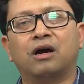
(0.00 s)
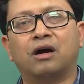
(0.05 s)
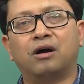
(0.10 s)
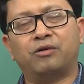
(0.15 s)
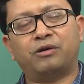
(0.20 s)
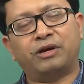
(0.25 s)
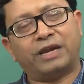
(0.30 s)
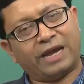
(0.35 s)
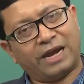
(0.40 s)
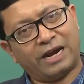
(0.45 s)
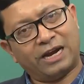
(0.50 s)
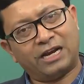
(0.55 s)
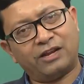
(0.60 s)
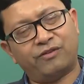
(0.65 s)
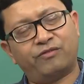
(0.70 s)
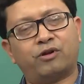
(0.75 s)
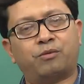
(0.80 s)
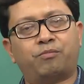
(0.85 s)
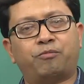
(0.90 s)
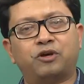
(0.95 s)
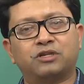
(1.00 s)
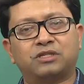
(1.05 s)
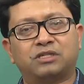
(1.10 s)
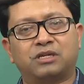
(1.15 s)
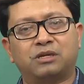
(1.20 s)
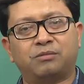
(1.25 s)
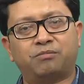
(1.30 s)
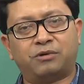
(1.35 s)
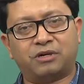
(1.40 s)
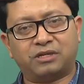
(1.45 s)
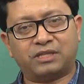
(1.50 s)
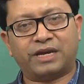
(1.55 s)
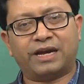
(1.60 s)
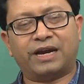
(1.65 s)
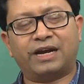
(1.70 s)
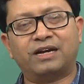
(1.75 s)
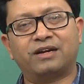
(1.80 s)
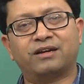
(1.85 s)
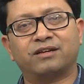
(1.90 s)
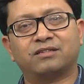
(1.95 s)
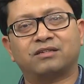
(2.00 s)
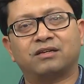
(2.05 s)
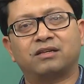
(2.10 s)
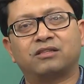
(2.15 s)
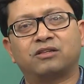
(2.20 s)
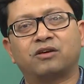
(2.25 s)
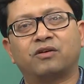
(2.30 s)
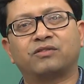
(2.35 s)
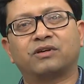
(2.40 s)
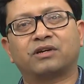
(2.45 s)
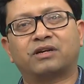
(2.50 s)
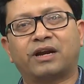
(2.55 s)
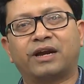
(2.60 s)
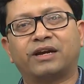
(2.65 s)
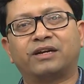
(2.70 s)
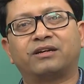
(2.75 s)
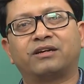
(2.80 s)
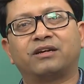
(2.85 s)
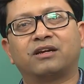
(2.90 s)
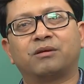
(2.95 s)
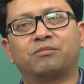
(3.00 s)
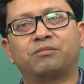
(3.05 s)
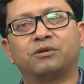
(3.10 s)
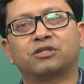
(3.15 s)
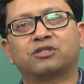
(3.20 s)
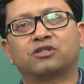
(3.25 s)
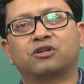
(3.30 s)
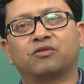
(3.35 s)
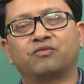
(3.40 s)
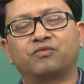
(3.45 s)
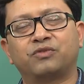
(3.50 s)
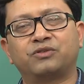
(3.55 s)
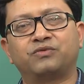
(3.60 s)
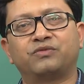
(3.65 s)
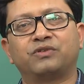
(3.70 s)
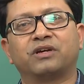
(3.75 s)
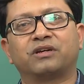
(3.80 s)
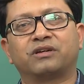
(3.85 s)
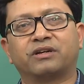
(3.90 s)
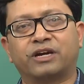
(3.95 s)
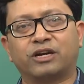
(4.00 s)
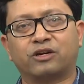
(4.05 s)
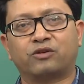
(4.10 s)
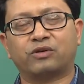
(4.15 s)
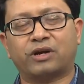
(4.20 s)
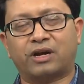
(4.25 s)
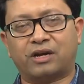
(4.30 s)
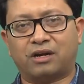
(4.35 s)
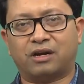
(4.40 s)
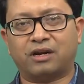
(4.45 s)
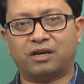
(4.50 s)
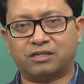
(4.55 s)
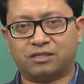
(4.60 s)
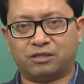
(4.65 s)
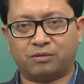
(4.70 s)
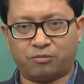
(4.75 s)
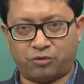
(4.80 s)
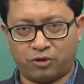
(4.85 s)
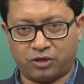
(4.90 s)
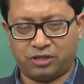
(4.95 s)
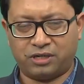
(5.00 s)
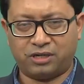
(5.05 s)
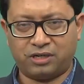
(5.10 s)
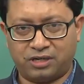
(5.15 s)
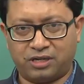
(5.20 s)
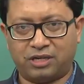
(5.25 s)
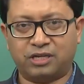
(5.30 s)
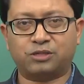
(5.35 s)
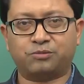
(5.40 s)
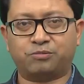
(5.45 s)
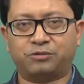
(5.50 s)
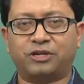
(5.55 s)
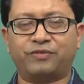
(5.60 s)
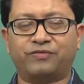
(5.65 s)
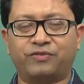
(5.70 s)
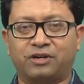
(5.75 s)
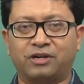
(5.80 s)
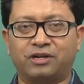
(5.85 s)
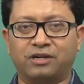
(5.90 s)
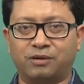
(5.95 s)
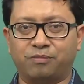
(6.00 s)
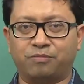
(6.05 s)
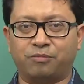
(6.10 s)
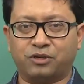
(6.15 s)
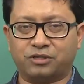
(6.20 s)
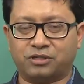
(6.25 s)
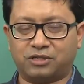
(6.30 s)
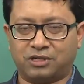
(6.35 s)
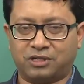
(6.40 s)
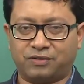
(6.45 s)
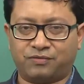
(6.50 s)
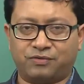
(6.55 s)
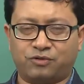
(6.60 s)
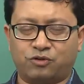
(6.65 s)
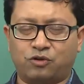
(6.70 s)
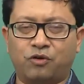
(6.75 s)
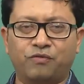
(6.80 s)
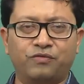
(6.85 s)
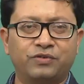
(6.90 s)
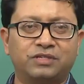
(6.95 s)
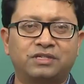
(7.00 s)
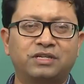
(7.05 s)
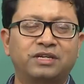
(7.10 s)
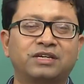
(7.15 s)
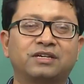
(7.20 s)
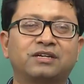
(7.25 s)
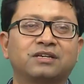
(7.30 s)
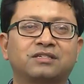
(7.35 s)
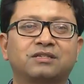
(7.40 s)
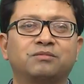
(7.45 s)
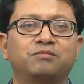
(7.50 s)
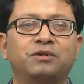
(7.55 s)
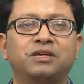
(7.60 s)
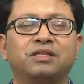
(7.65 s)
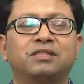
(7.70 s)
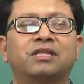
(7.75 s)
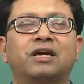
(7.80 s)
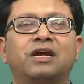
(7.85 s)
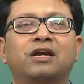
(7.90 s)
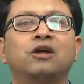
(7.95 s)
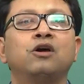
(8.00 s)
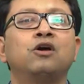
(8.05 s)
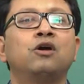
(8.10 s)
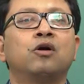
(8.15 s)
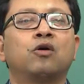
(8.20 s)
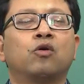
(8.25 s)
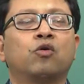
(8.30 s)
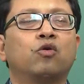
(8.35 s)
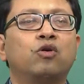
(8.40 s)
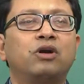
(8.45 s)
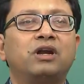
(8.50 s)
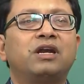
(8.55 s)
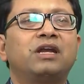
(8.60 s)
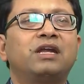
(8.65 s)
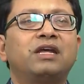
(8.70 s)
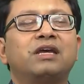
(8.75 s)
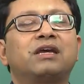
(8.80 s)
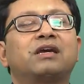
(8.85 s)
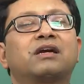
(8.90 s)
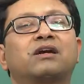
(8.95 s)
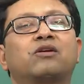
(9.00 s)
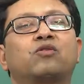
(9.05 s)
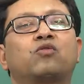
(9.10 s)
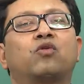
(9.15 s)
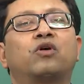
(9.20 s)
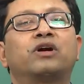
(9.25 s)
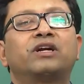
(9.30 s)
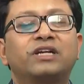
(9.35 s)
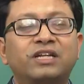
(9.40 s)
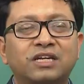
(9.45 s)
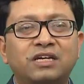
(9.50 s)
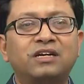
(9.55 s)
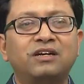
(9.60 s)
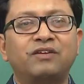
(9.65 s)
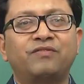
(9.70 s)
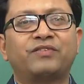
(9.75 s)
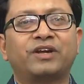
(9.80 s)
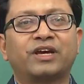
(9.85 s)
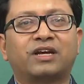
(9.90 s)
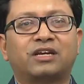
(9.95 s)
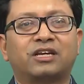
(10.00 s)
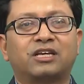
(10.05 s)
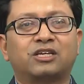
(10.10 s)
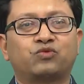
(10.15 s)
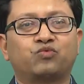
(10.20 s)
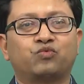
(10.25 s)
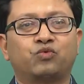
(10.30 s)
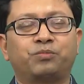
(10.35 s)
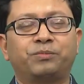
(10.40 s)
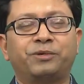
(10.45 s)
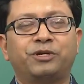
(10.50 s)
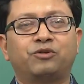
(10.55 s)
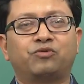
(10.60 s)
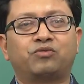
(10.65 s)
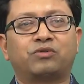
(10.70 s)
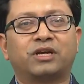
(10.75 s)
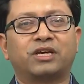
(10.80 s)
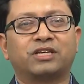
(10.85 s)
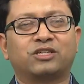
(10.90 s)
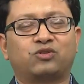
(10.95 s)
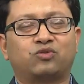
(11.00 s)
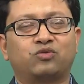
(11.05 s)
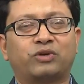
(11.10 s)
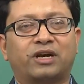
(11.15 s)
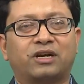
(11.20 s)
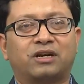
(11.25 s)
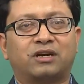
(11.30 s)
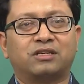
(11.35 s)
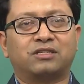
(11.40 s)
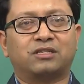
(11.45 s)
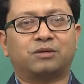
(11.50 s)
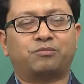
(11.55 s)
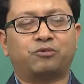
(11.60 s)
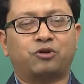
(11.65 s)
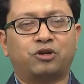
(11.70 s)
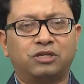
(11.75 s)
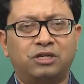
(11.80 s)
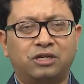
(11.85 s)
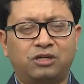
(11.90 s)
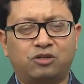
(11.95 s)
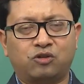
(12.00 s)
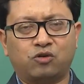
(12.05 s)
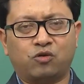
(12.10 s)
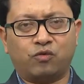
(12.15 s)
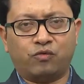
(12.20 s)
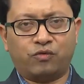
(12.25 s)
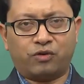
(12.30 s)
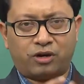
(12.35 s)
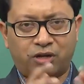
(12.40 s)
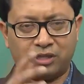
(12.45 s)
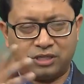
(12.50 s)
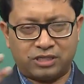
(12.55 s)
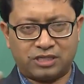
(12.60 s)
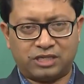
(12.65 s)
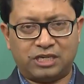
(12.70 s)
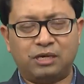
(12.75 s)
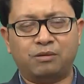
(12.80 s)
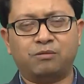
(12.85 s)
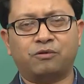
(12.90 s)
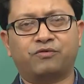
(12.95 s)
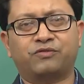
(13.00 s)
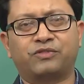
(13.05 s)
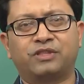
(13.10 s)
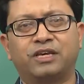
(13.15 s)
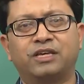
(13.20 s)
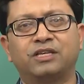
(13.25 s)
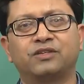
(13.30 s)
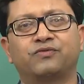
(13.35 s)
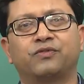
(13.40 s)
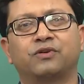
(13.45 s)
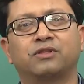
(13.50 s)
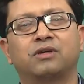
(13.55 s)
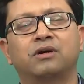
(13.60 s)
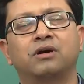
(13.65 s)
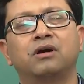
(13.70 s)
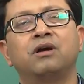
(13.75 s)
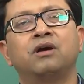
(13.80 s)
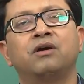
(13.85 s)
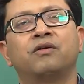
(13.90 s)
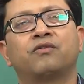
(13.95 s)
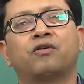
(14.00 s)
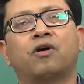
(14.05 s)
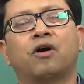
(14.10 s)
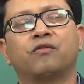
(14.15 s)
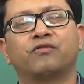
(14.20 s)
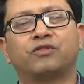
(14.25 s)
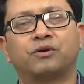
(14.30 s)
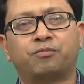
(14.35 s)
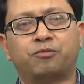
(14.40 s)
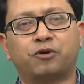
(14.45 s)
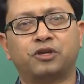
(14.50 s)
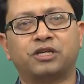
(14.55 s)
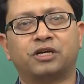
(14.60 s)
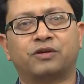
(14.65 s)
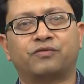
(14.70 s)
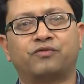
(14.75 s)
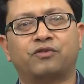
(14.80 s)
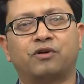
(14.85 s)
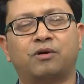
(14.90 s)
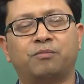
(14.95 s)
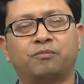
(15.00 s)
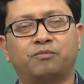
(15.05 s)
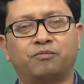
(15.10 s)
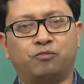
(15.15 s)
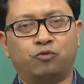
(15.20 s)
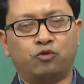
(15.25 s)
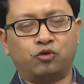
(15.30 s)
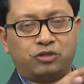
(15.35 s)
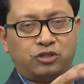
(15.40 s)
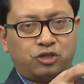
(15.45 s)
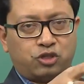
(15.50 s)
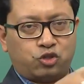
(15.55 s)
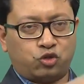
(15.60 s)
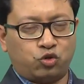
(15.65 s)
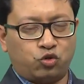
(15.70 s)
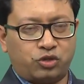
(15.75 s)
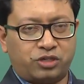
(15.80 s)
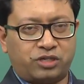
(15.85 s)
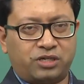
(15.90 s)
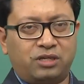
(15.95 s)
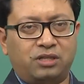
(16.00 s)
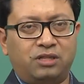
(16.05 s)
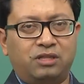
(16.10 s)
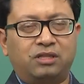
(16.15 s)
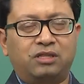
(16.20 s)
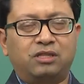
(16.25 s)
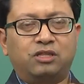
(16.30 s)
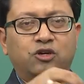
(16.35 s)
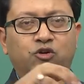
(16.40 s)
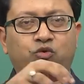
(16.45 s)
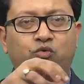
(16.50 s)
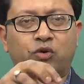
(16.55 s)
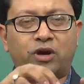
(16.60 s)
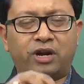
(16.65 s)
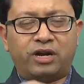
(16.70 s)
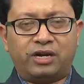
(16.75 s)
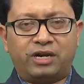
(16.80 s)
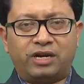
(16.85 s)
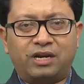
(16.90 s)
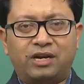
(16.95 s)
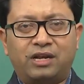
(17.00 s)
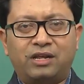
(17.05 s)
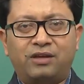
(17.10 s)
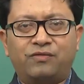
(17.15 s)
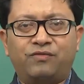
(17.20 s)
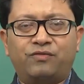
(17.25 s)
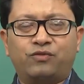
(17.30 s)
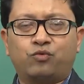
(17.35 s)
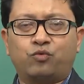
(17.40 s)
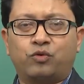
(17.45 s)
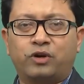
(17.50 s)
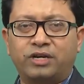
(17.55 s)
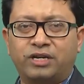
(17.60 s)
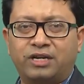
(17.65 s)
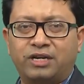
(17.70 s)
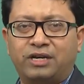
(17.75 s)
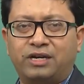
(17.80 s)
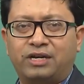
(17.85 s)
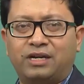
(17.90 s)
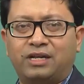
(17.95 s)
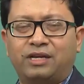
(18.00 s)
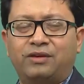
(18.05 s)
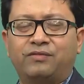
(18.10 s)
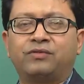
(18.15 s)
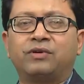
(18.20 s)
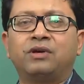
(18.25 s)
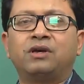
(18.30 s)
negative or positive, but the end result of the criteria based on which we are trying to analyze the project is definitely positive. So, obviously, it does not mean that only quantitative techniques would be utilized to analyze a project. The overall scheme of things for the project, from both the social, the qualitative, quantitative,